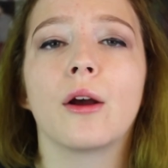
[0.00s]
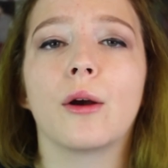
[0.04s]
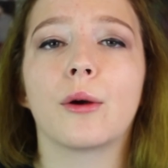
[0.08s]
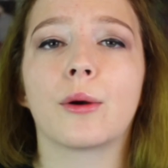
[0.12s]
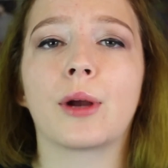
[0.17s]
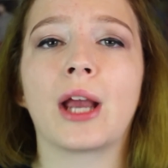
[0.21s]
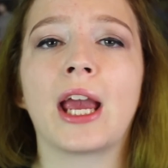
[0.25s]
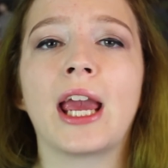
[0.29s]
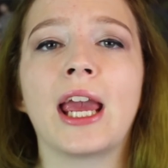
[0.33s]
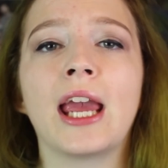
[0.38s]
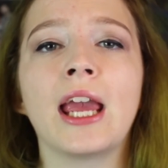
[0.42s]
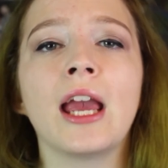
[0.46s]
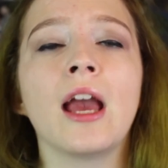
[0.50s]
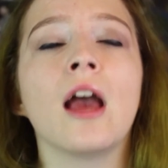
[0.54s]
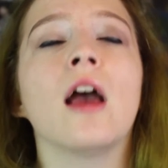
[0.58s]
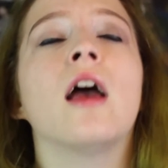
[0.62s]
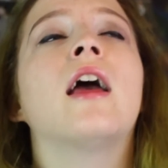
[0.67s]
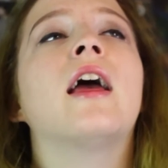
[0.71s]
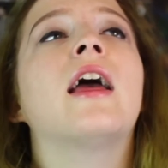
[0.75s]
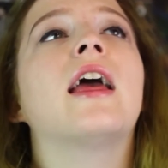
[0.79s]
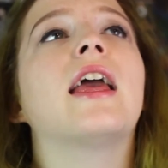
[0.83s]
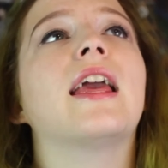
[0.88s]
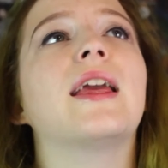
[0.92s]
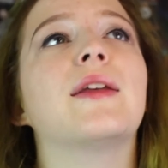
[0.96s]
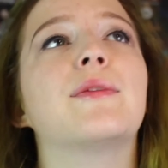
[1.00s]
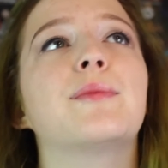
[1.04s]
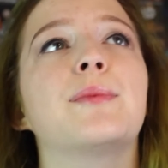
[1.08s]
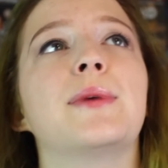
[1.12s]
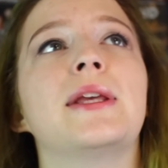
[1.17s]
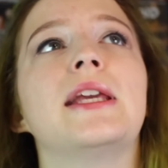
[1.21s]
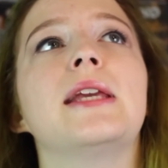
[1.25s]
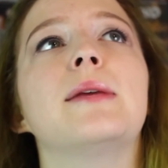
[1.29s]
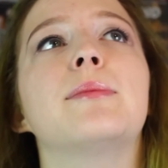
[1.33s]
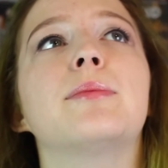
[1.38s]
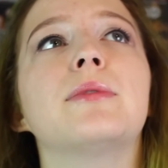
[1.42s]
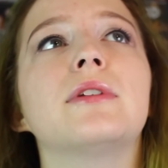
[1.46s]
Okay, if
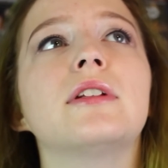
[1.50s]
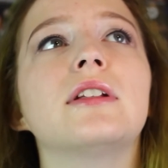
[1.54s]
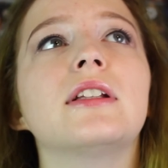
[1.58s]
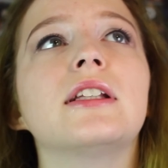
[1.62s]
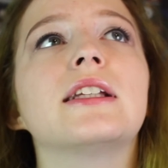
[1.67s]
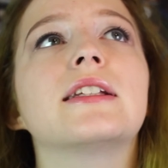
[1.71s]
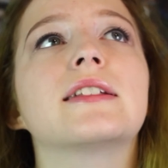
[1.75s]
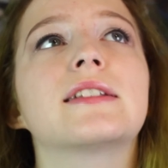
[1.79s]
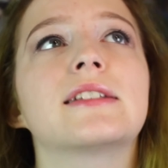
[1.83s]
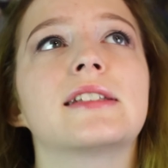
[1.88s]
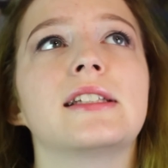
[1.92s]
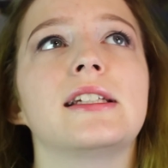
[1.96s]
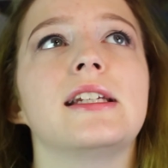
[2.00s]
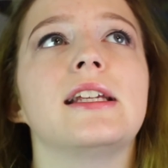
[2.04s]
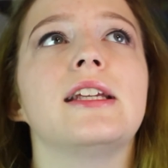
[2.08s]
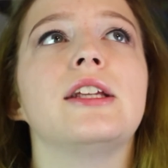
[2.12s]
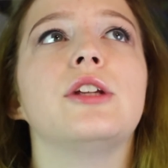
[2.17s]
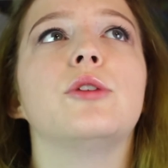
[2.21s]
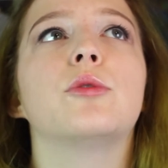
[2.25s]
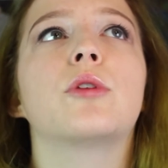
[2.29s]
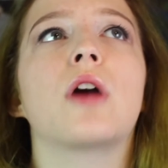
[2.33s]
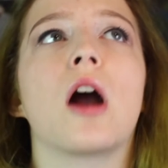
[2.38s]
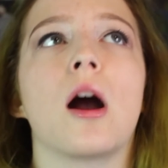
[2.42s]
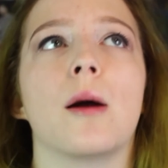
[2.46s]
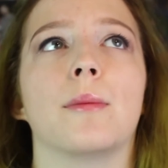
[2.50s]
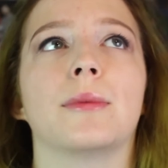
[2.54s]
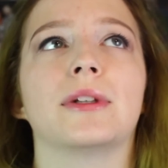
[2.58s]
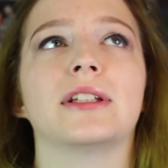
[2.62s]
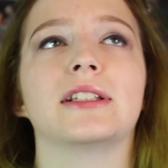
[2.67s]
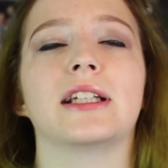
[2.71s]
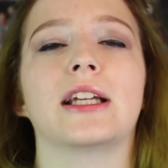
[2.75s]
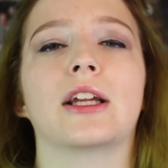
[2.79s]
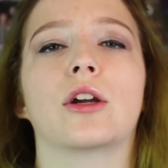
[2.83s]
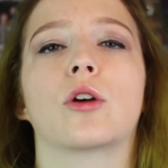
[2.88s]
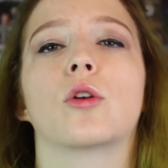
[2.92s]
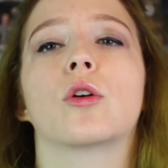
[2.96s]
people see you
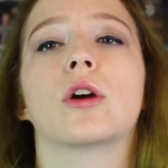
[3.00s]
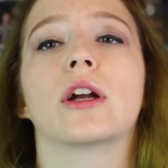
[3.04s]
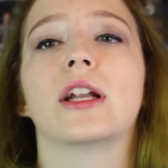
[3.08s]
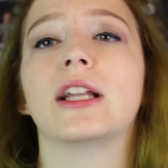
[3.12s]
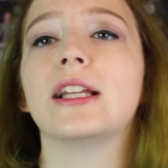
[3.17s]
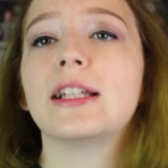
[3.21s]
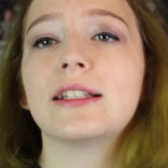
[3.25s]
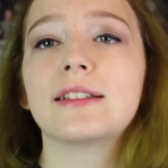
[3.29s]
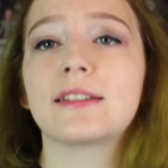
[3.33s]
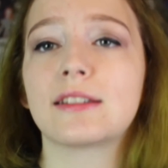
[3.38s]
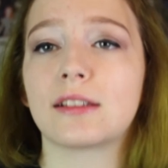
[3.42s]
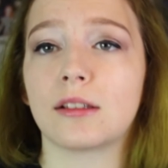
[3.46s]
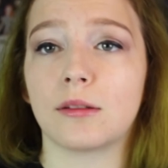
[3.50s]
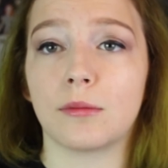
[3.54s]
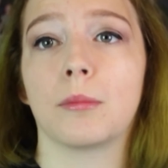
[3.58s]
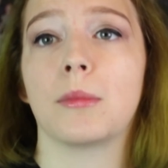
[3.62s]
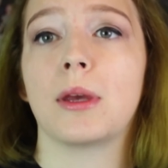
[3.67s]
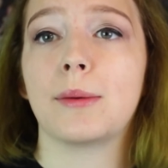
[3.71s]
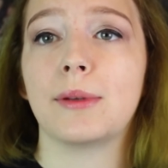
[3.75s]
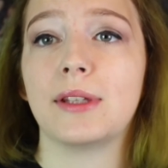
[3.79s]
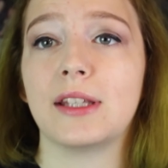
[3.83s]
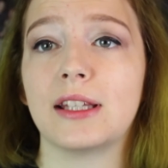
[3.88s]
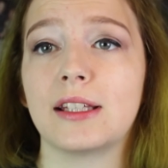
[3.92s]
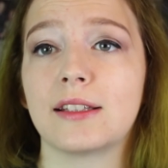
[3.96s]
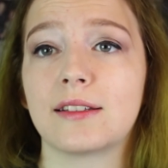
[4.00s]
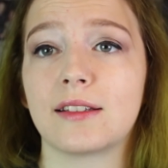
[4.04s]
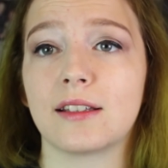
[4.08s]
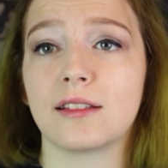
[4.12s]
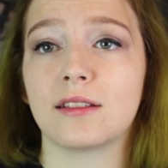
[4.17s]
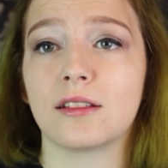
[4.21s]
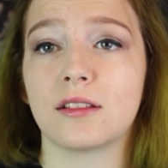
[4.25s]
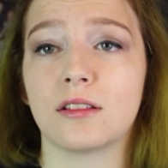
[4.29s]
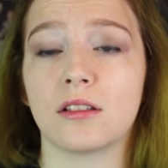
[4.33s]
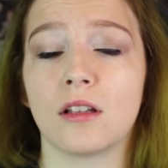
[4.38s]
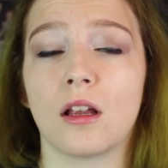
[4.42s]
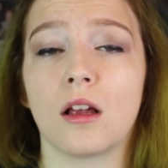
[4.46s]
commenting, or at least maybe this
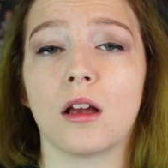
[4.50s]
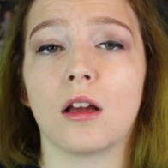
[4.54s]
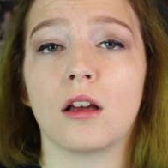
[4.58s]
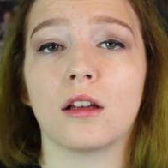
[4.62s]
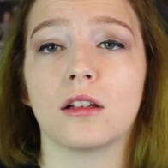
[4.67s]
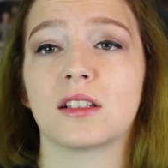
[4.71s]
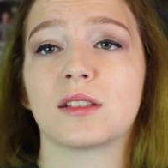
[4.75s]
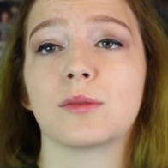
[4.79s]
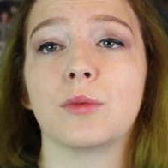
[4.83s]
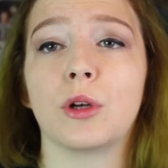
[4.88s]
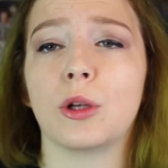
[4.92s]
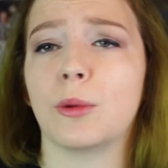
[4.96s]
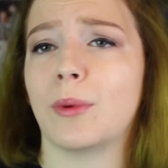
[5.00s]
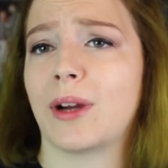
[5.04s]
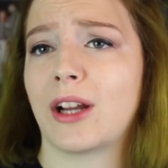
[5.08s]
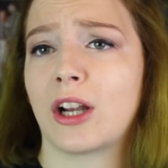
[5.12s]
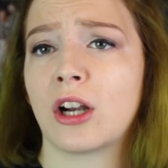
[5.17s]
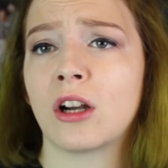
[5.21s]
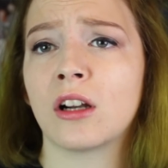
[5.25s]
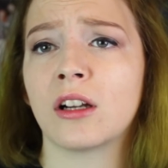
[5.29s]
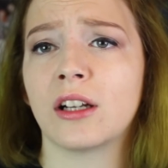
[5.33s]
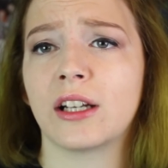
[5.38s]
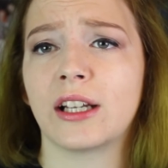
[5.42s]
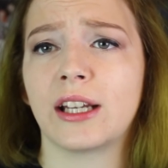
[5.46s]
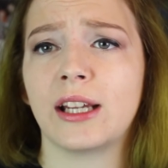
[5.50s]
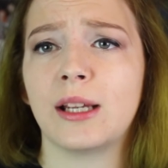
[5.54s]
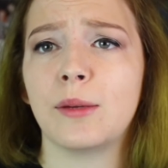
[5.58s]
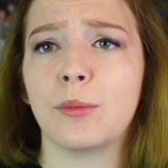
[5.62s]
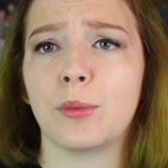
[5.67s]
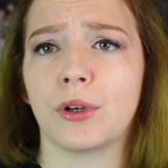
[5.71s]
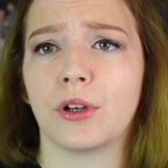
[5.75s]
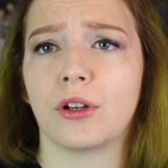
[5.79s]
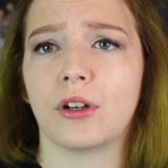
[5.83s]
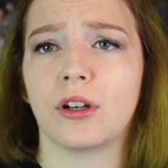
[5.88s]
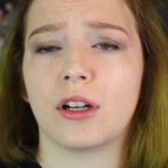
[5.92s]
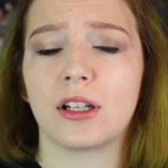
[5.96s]
is a small minority,
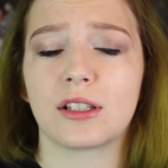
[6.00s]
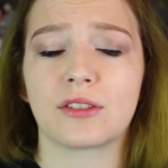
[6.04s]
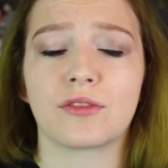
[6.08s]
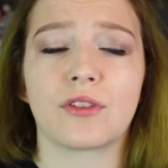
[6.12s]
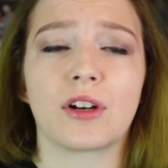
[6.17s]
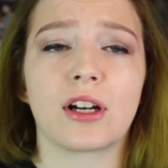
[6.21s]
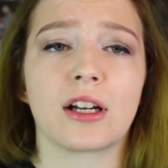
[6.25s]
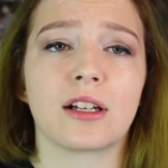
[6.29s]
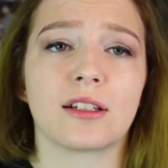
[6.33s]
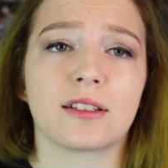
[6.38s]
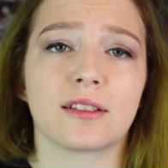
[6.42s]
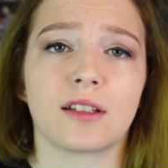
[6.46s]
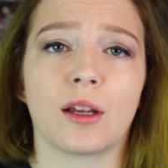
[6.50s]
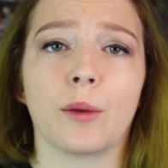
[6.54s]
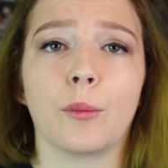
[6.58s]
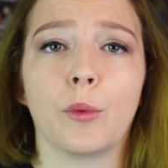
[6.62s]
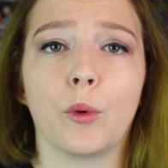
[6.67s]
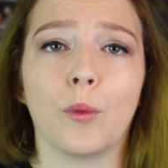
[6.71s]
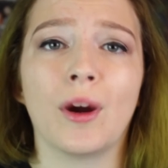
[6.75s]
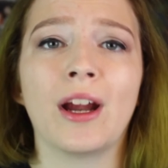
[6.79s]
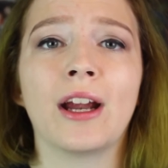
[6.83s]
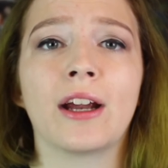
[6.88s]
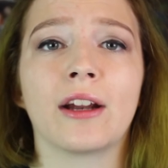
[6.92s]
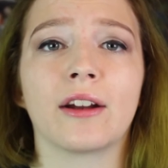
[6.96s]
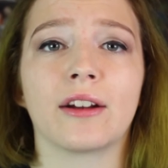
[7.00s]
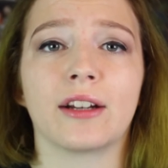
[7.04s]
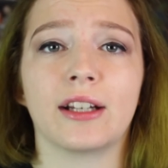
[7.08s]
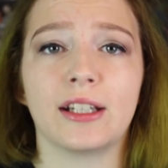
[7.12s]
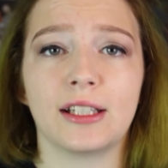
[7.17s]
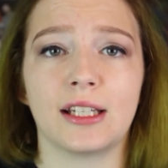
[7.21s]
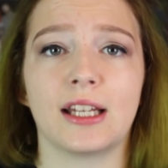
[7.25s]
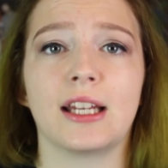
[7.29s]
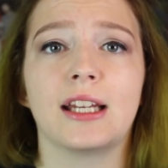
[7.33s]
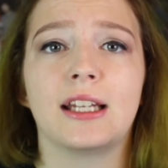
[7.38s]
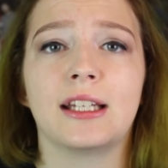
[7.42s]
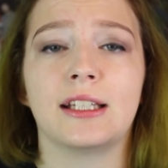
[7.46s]
but as far as I'm aware,
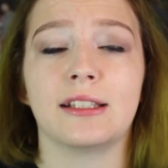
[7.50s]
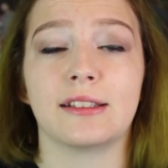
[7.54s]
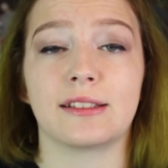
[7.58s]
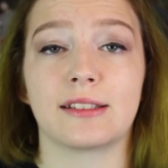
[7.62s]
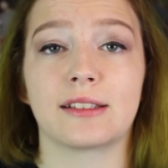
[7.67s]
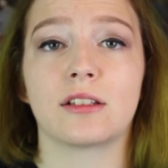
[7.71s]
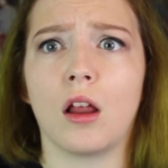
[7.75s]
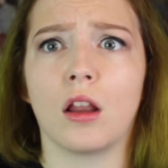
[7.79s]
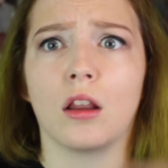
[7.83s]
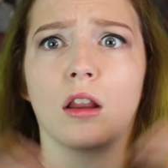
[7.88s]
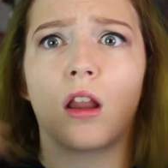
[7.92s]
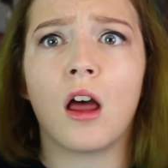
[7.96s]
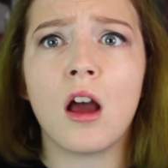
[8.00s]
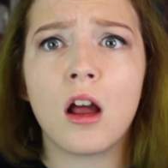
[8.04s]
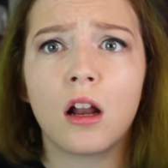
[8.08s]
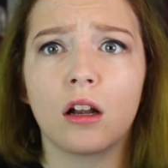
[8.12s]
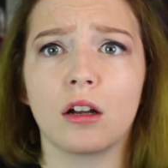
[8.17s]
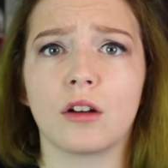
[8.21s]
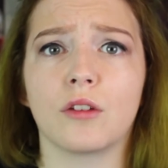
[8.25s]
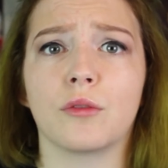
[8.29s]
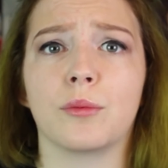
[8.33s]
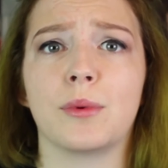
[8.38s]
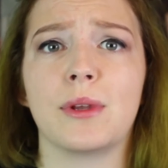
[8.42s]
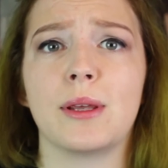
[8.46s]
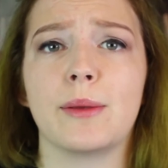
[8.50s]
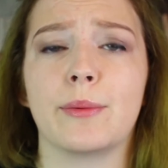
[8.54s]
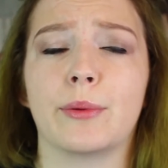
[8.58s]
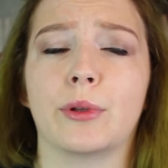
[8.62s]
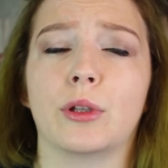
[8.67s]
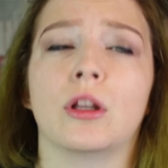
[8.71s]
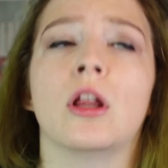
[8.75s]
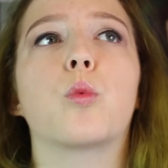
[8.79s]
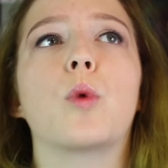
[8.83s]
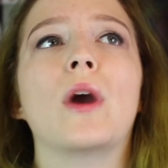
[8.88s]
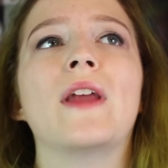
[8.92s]
it is a lot of people.